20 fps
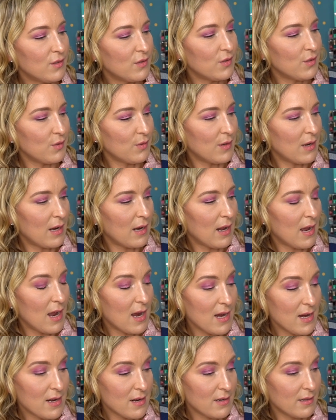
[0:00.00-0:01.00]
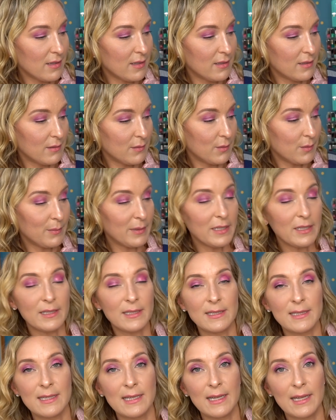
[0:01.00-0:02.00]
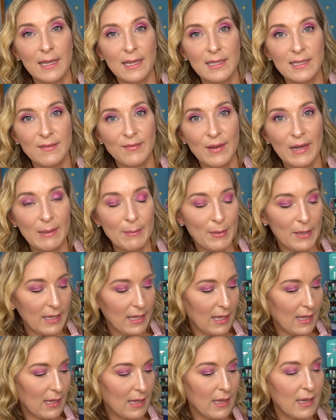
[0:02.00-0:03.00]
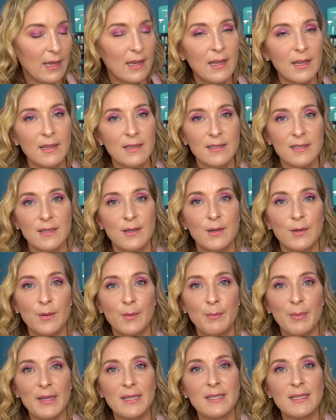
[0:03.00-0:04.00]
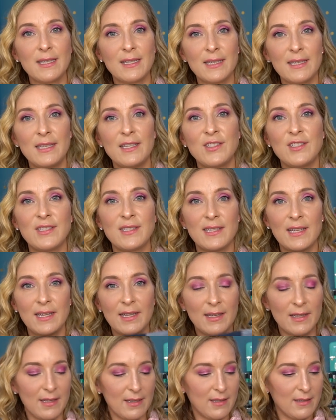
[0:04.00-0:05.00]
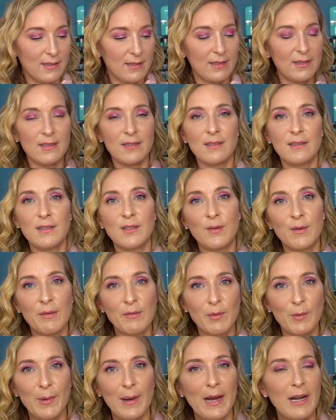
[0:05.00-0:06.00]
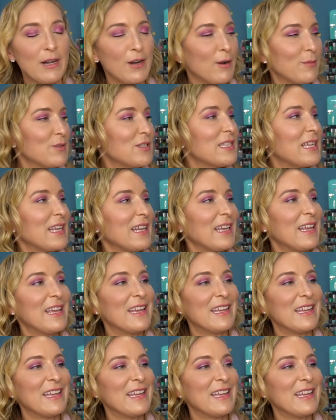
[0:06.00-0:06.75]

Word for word: Do not iron. Oh my goodness, like it's very picky. So basically just like don't ever wear it. No, I'm just kidding.